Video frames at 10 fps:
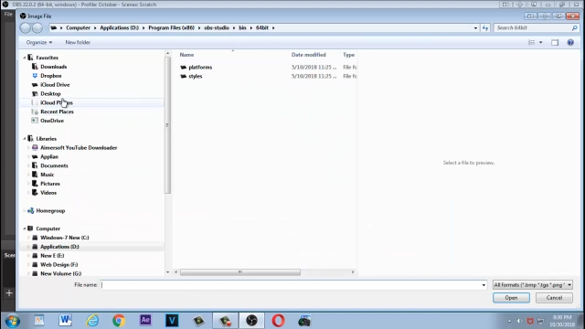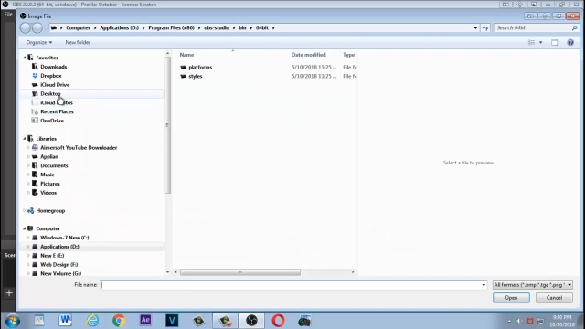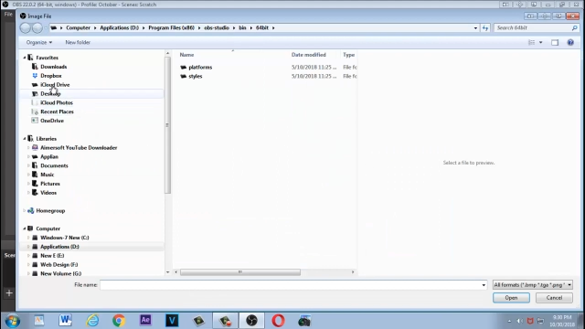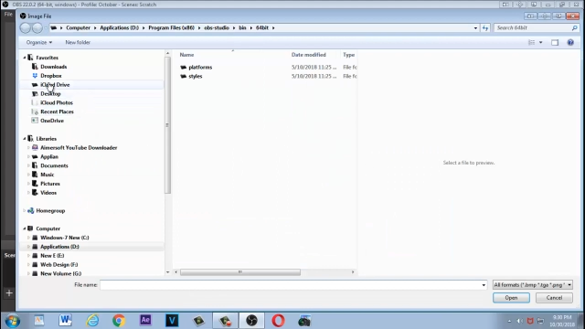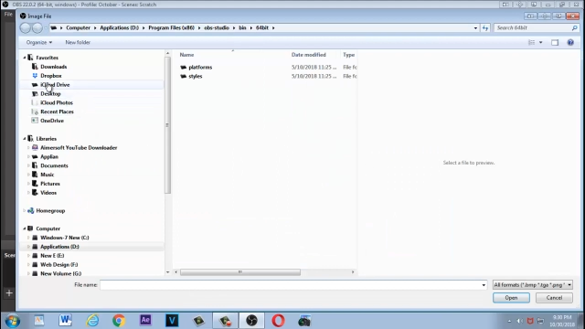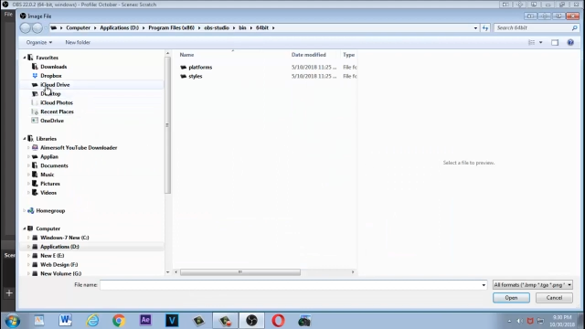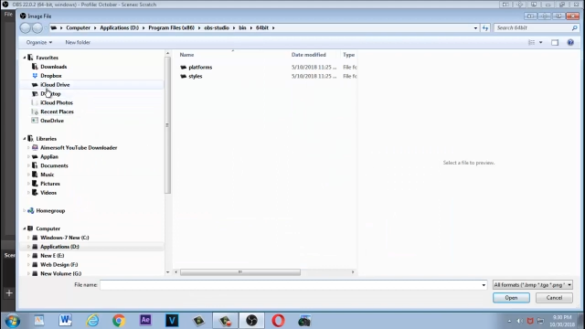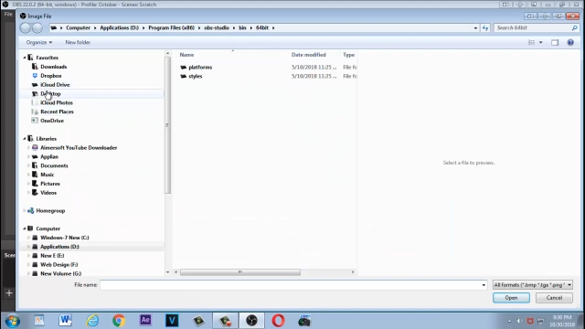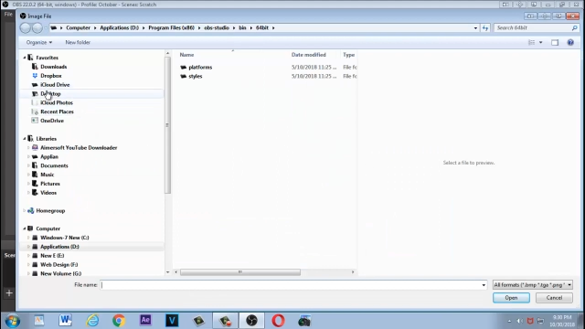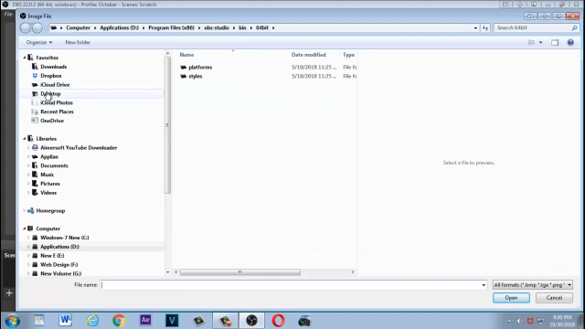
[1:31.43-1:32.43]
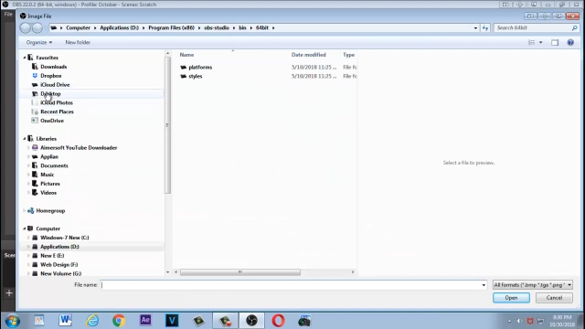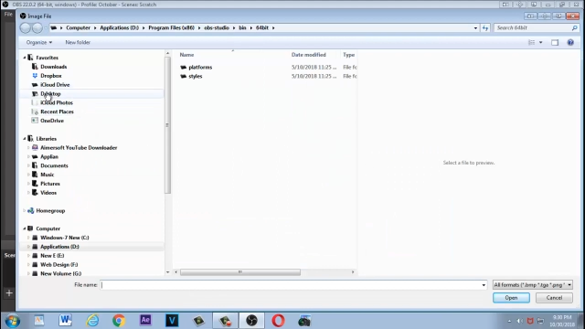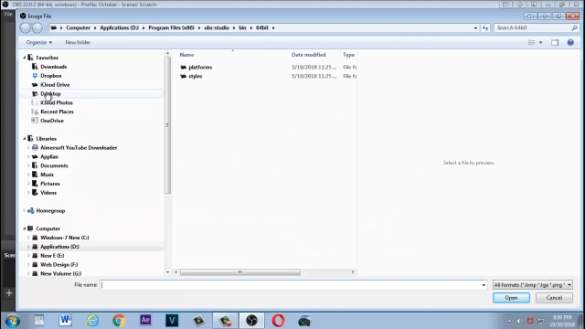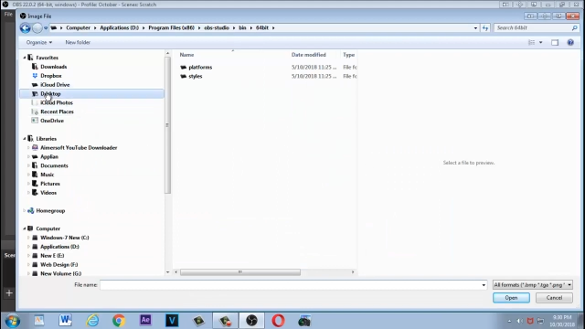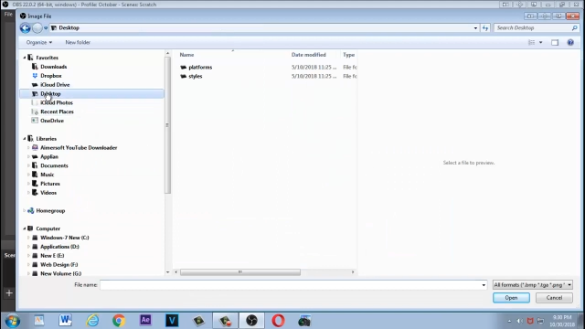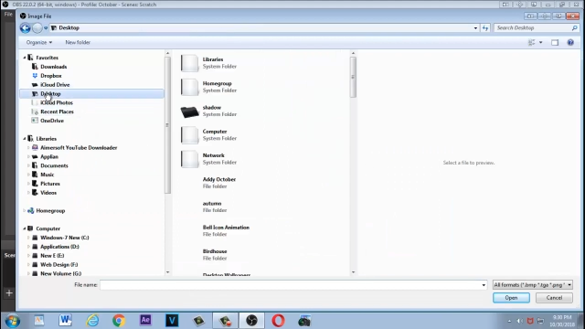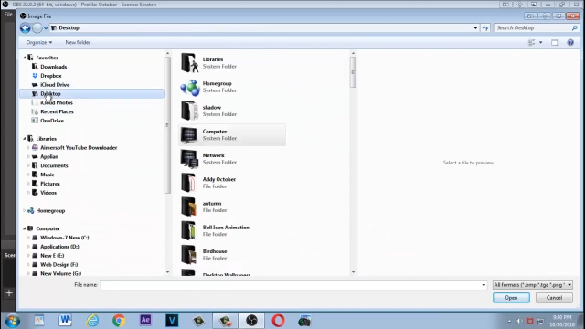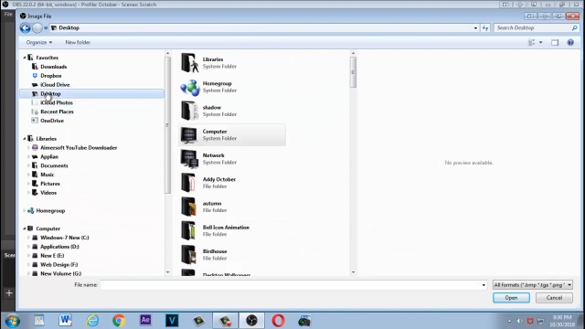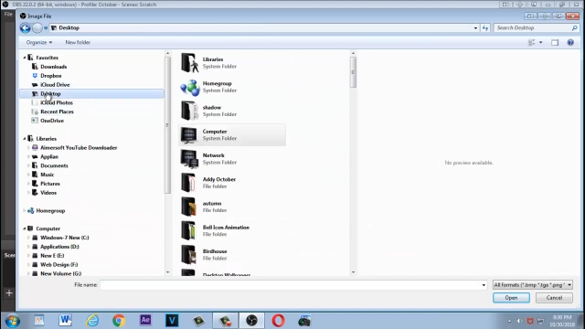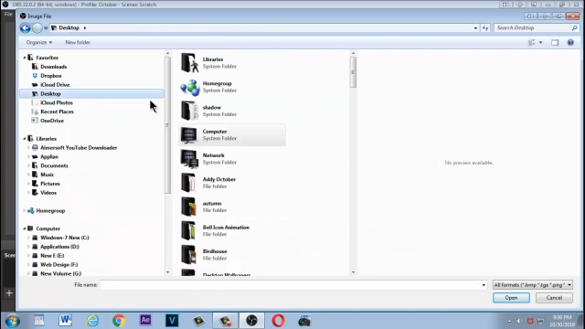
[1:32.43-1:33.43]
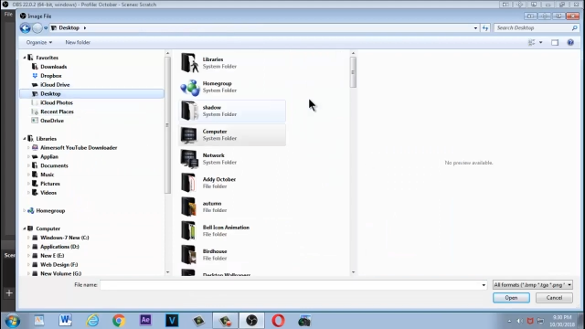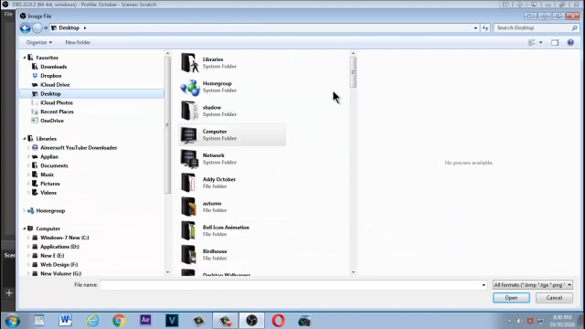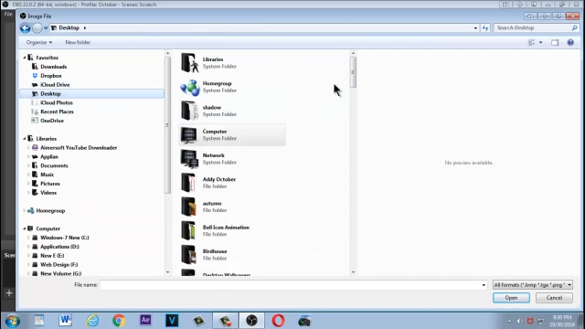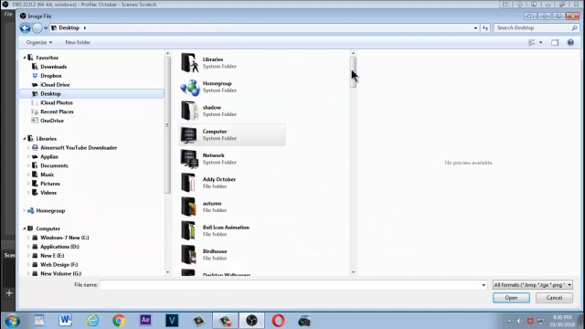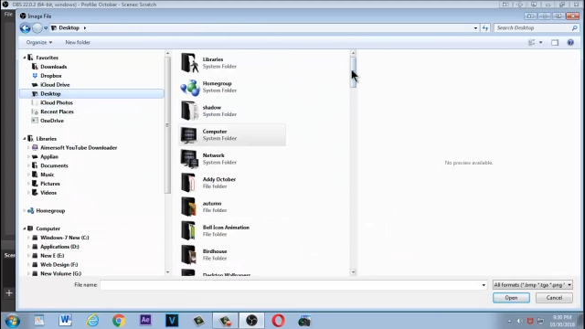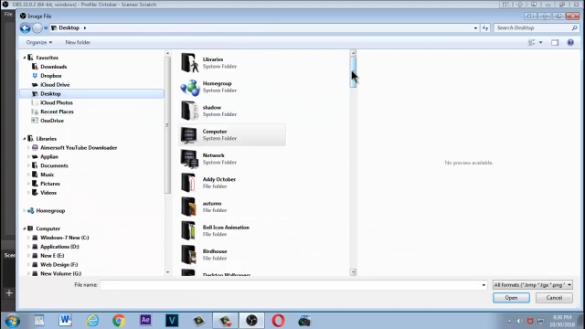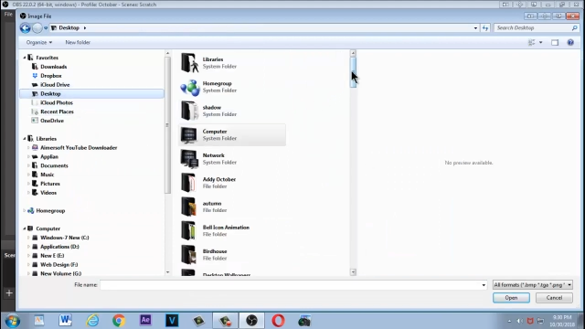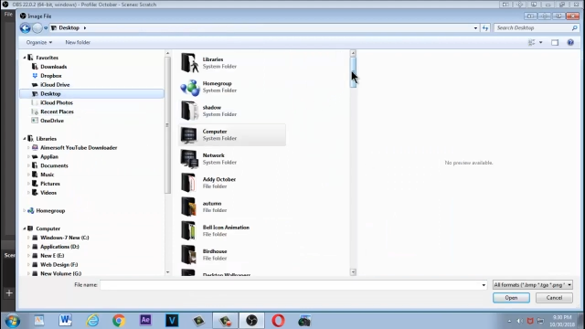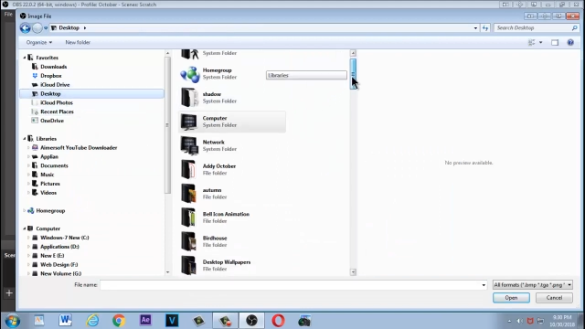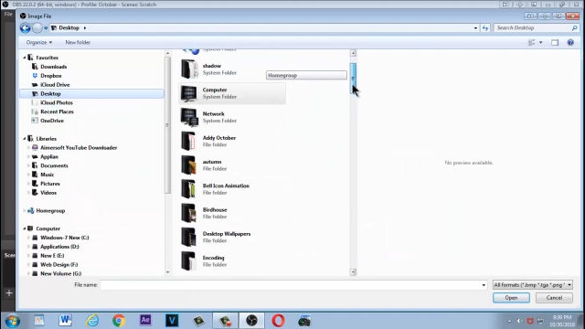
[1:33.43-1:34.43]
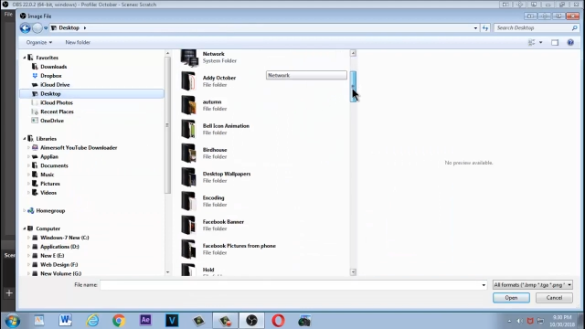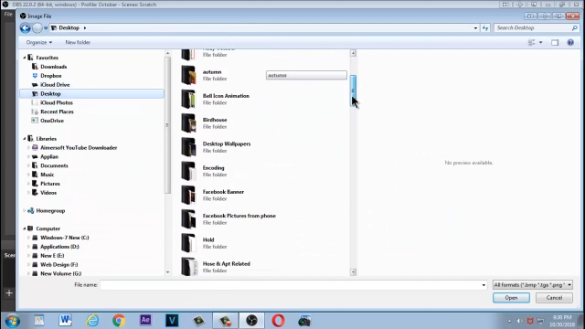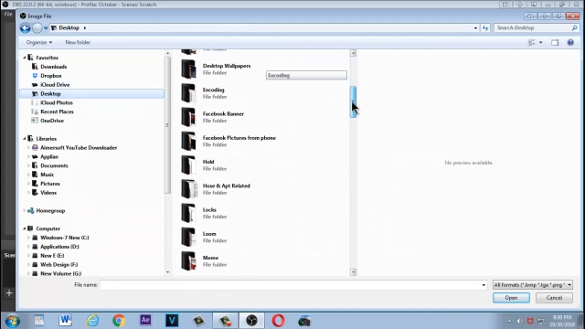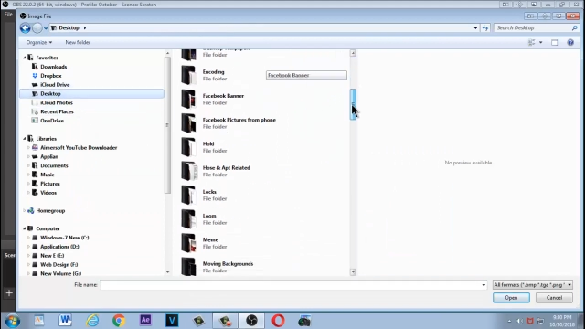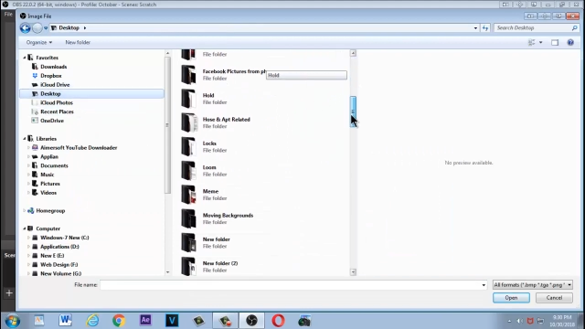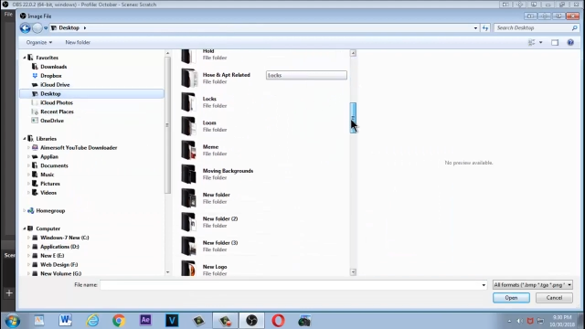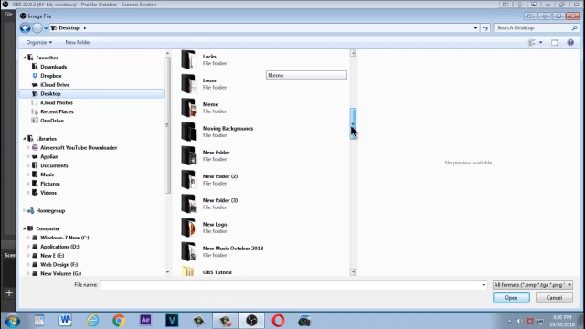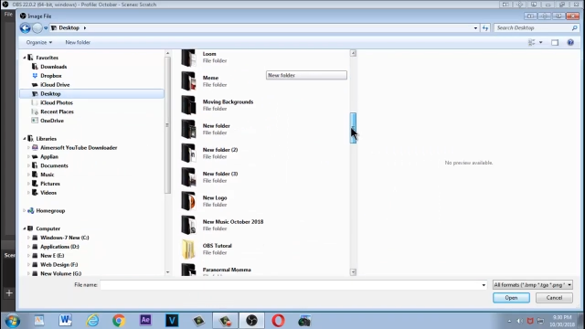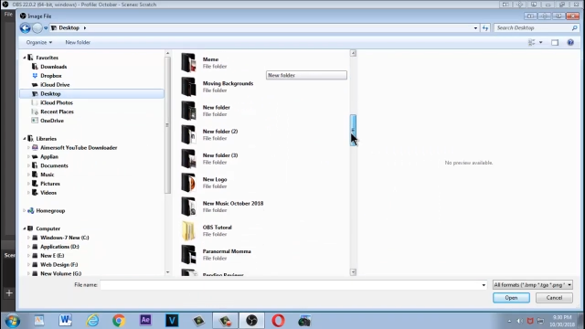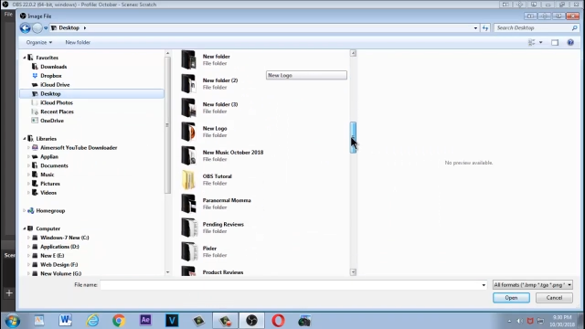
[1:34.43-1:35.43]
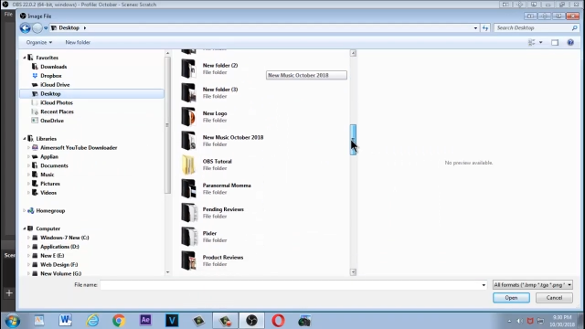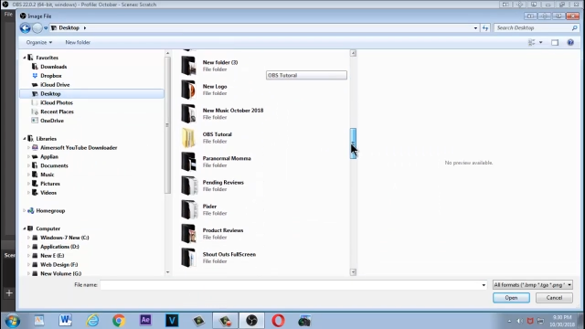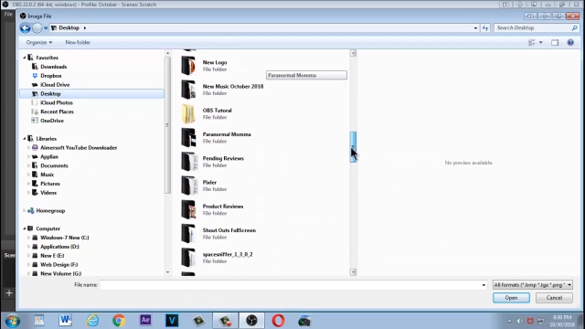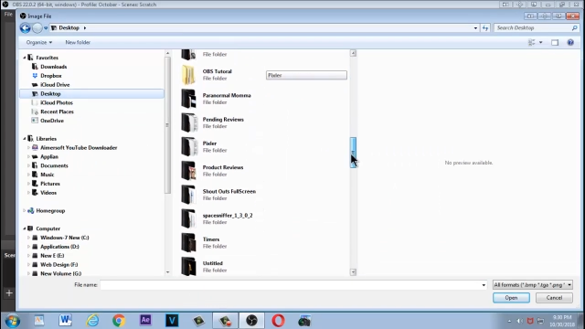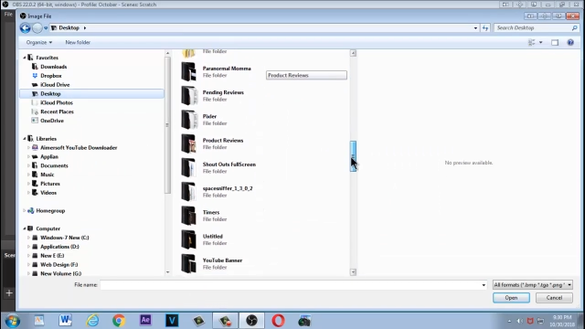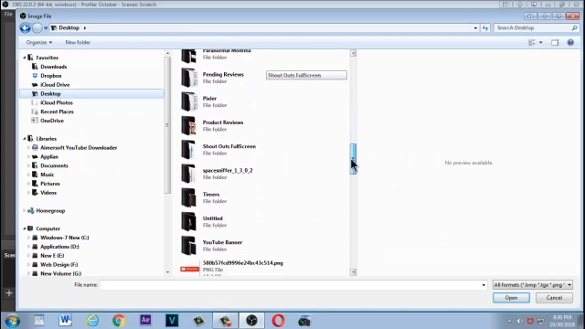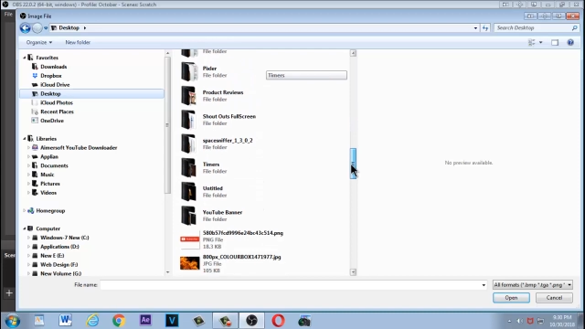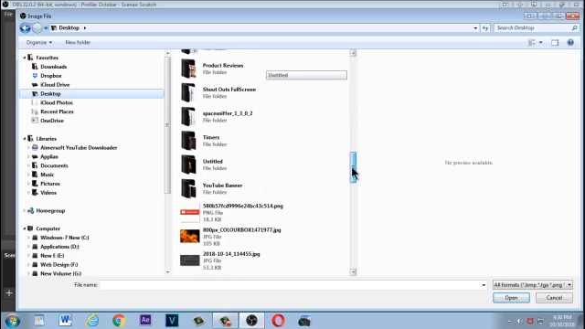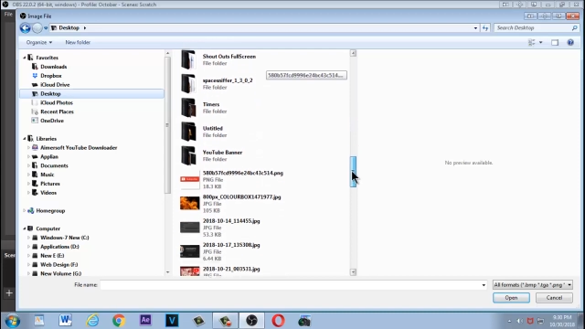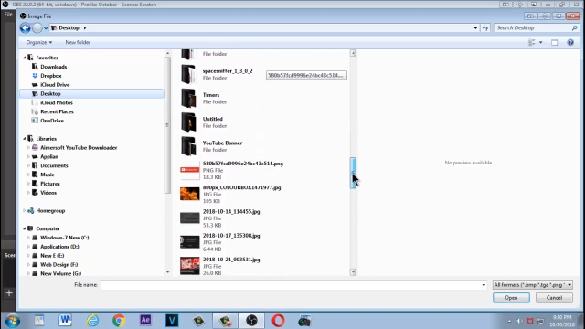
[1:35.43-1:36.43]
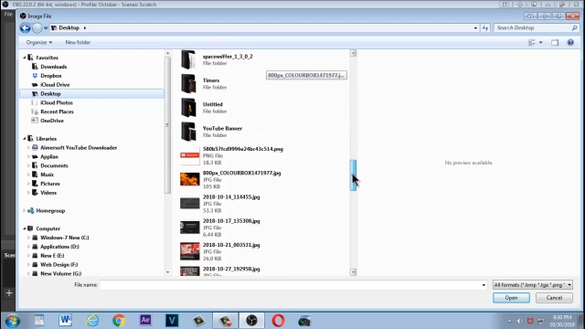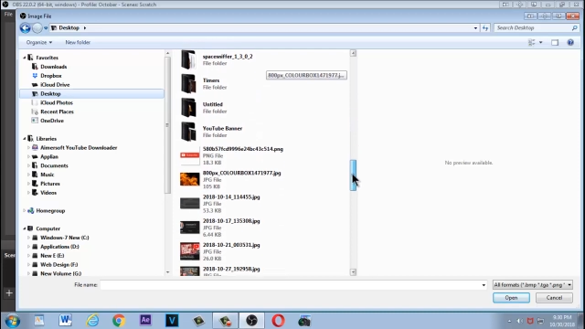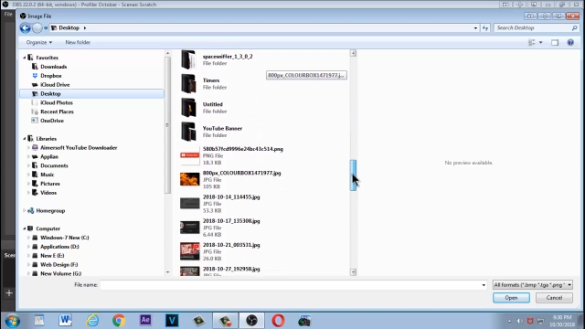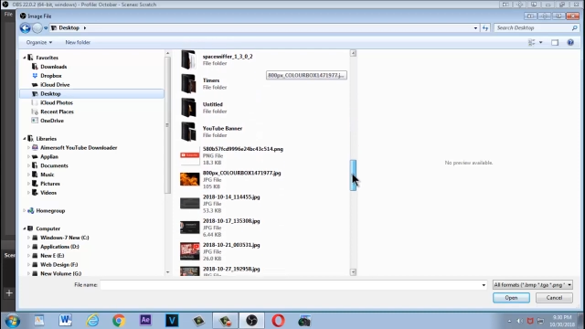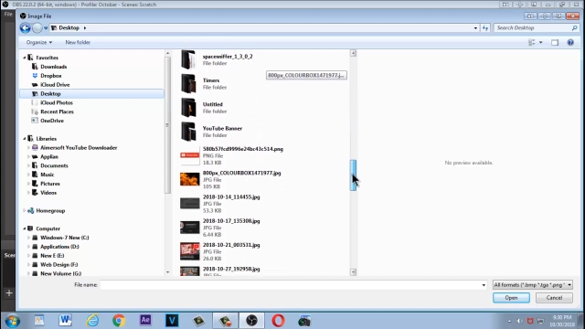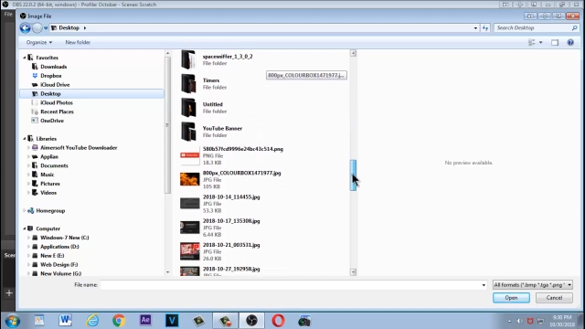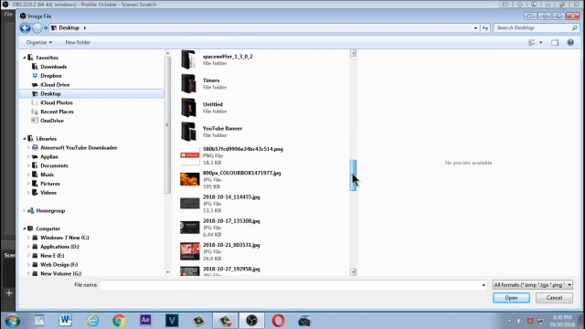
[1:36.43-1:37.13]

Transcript: No face is visible, so there are no lips to read.